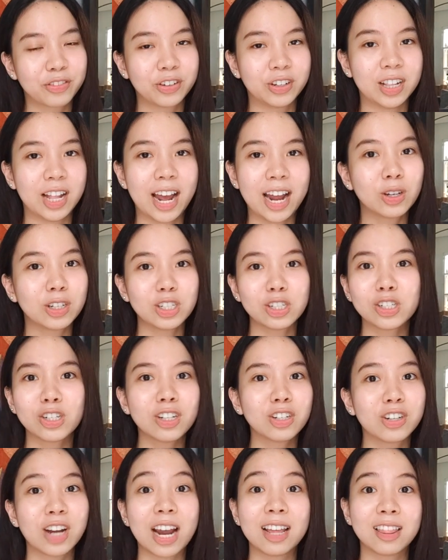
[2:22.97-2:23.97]
and you
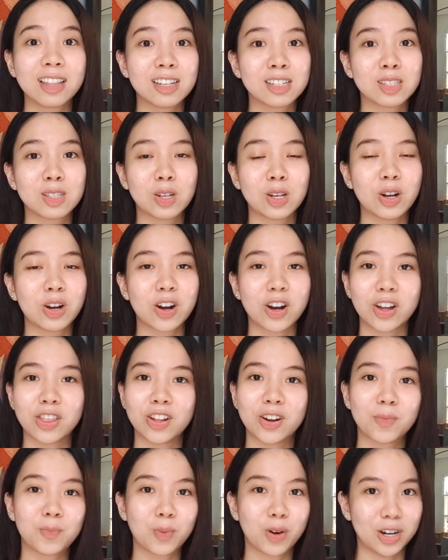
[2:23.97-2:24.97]
should try this to your
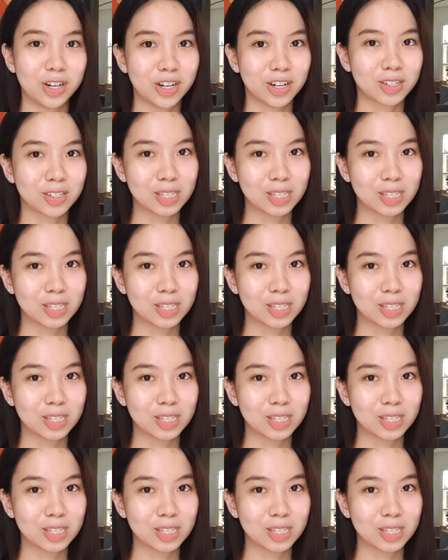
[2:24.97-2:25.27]
other products